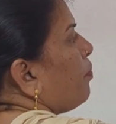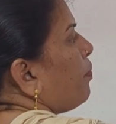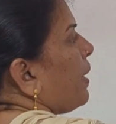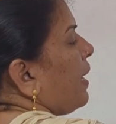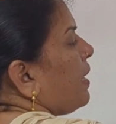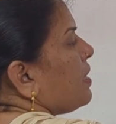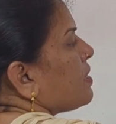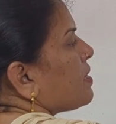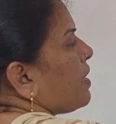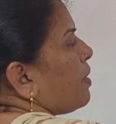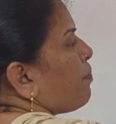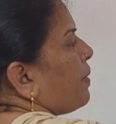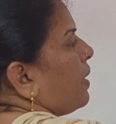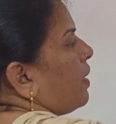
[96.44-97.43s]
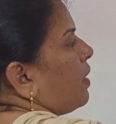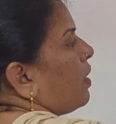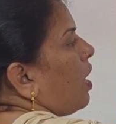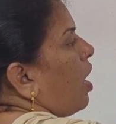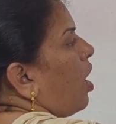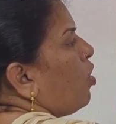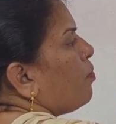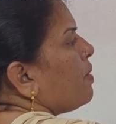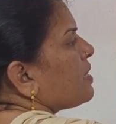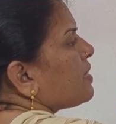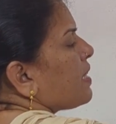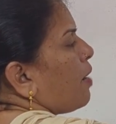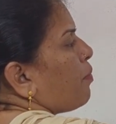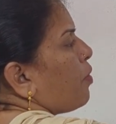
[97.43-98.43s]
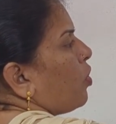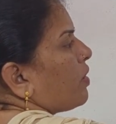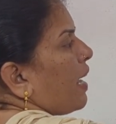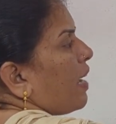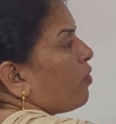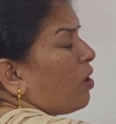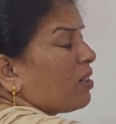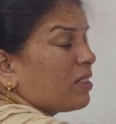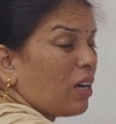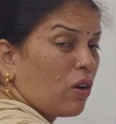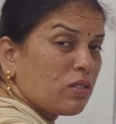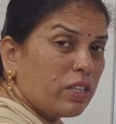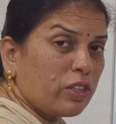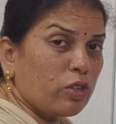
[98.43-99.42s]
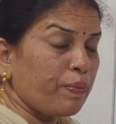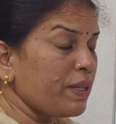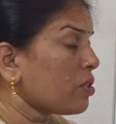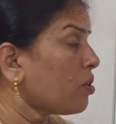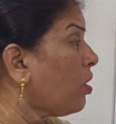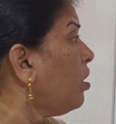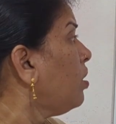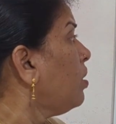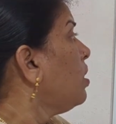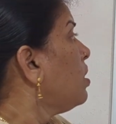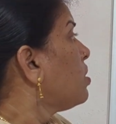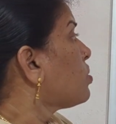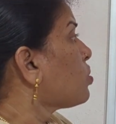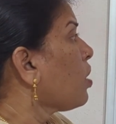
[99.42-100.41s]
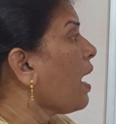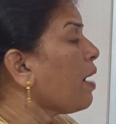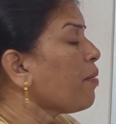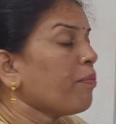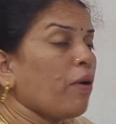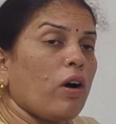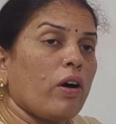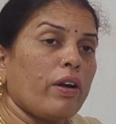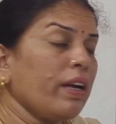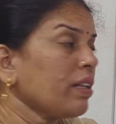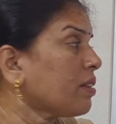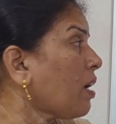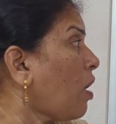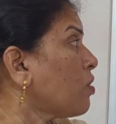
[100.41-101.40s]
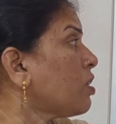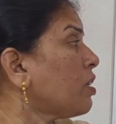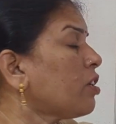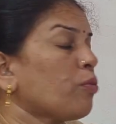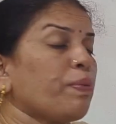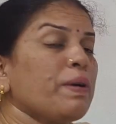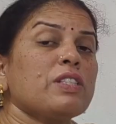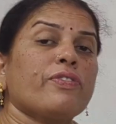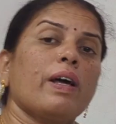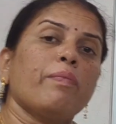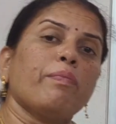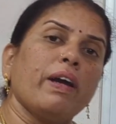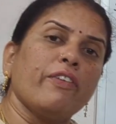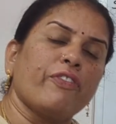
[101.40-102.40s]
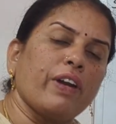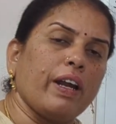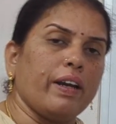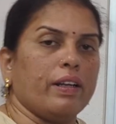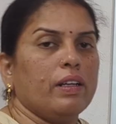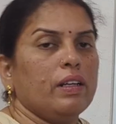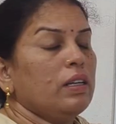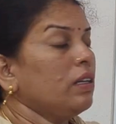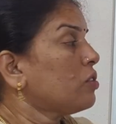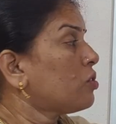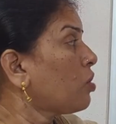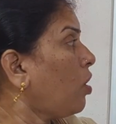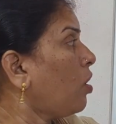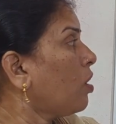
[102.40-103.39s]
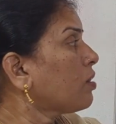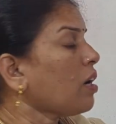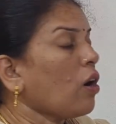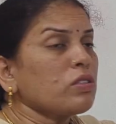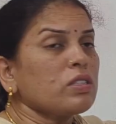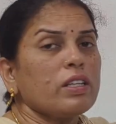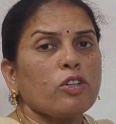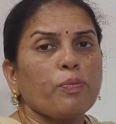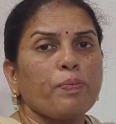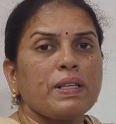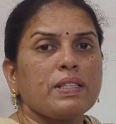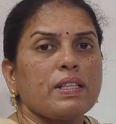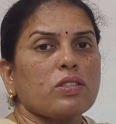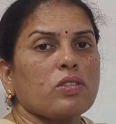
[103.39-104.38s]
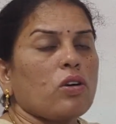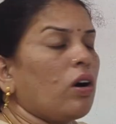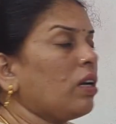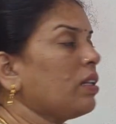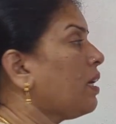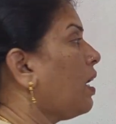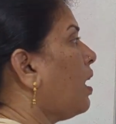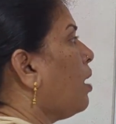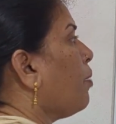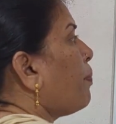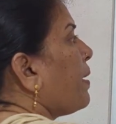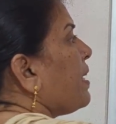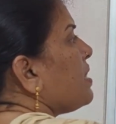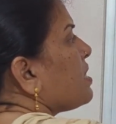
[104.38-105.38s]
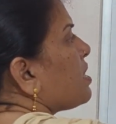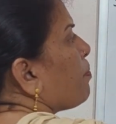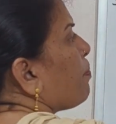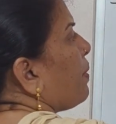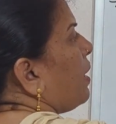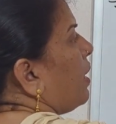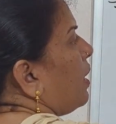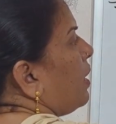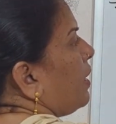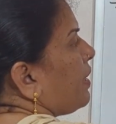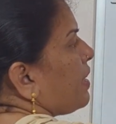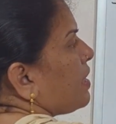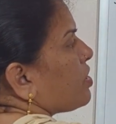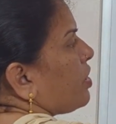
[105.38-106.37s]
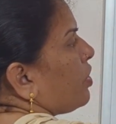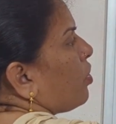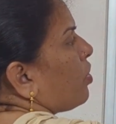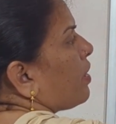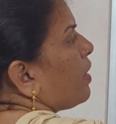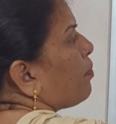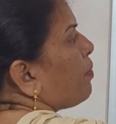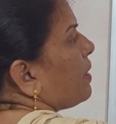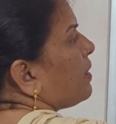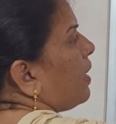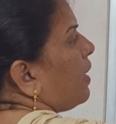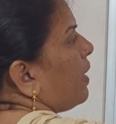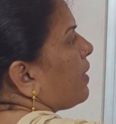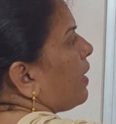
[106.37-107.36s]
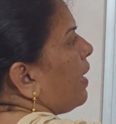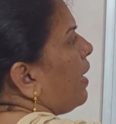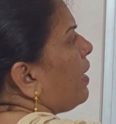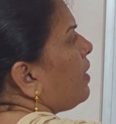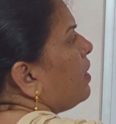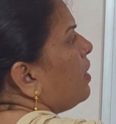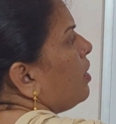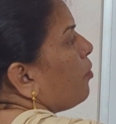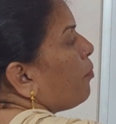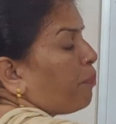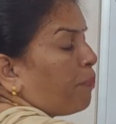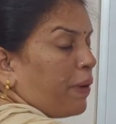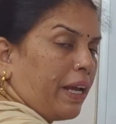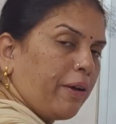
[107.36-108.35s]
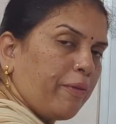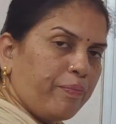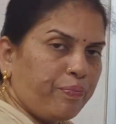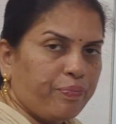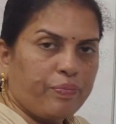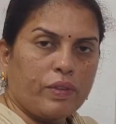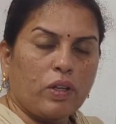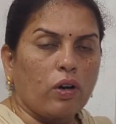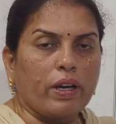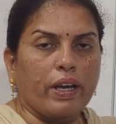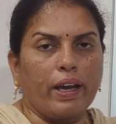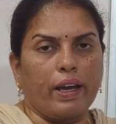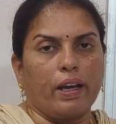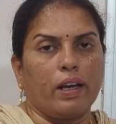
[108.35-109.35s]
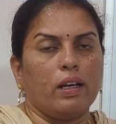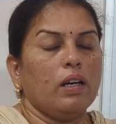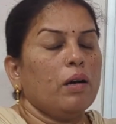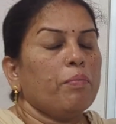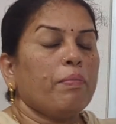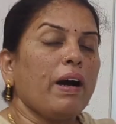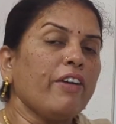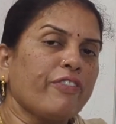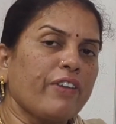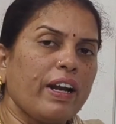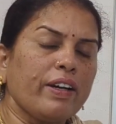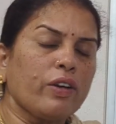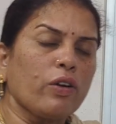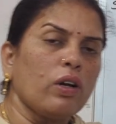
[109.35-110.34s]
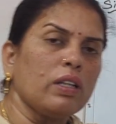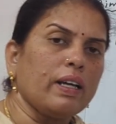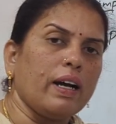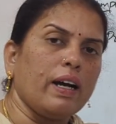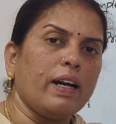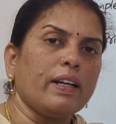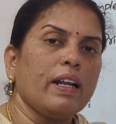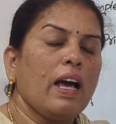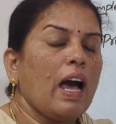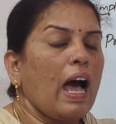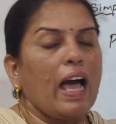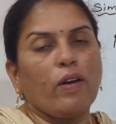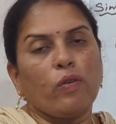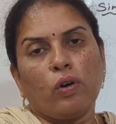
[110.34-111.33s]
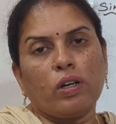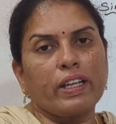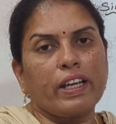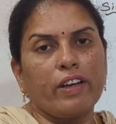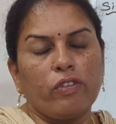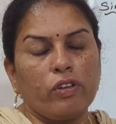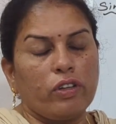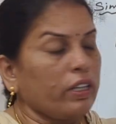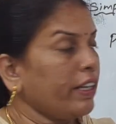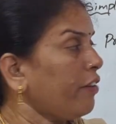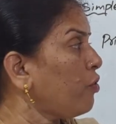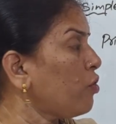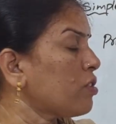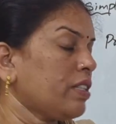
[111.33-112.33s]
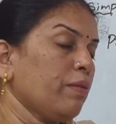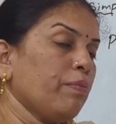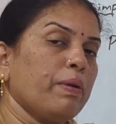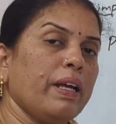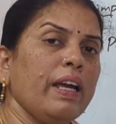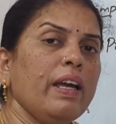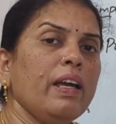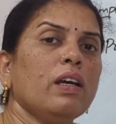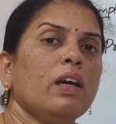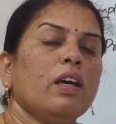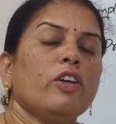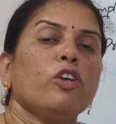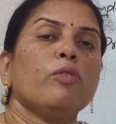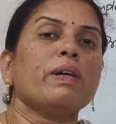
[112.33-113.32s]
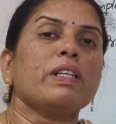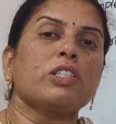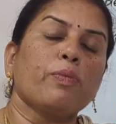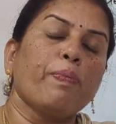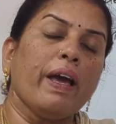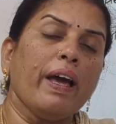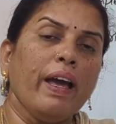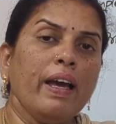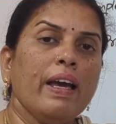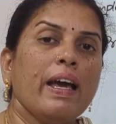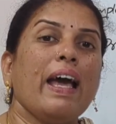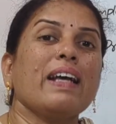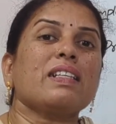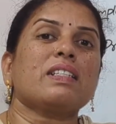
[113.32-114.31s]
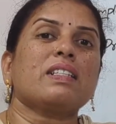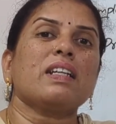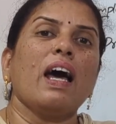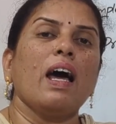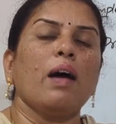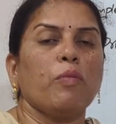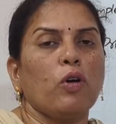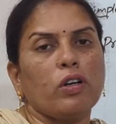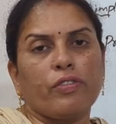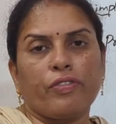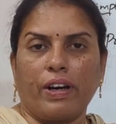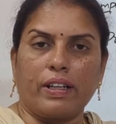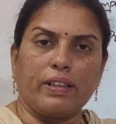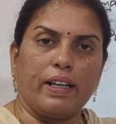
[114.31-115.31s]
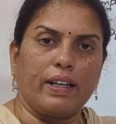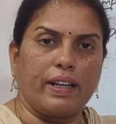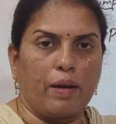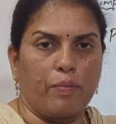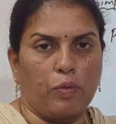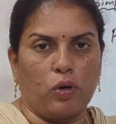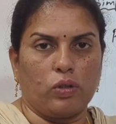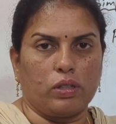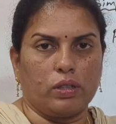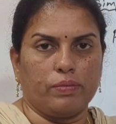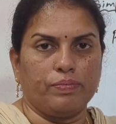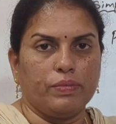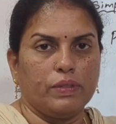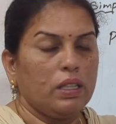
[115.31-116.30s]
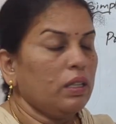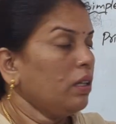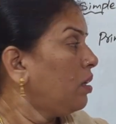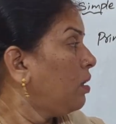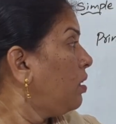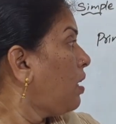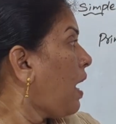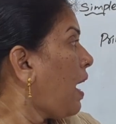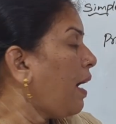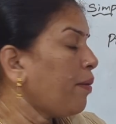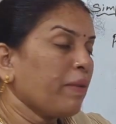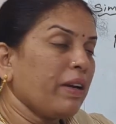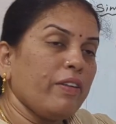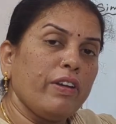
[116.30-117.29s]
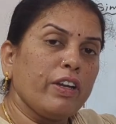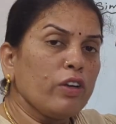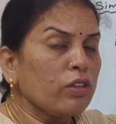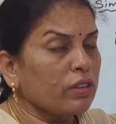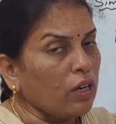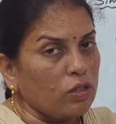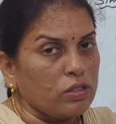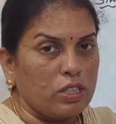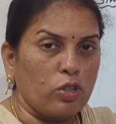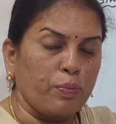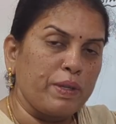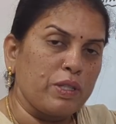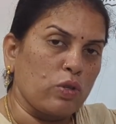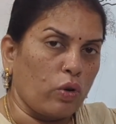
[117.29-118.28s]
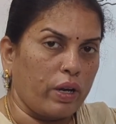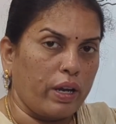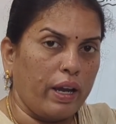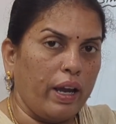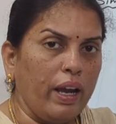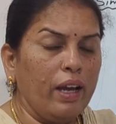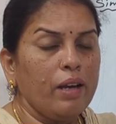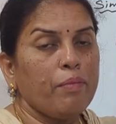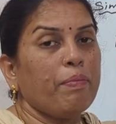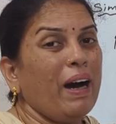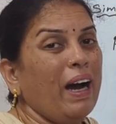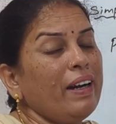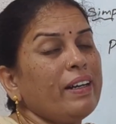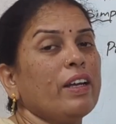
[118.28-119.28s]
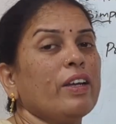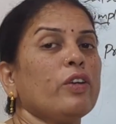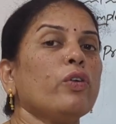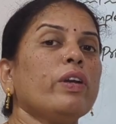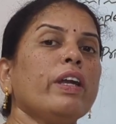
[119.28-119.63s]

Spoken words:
Principal. How much amount? I want 1000 rupees now. So I am borrowing 1000 rupees from my friend. So 1000 rupees is called the principal. It is denoted by the letter P. Okay. My friend told that I won't give you simply. You must pay extra amount for that amount. I am giving you 1000 rupees, okay, but you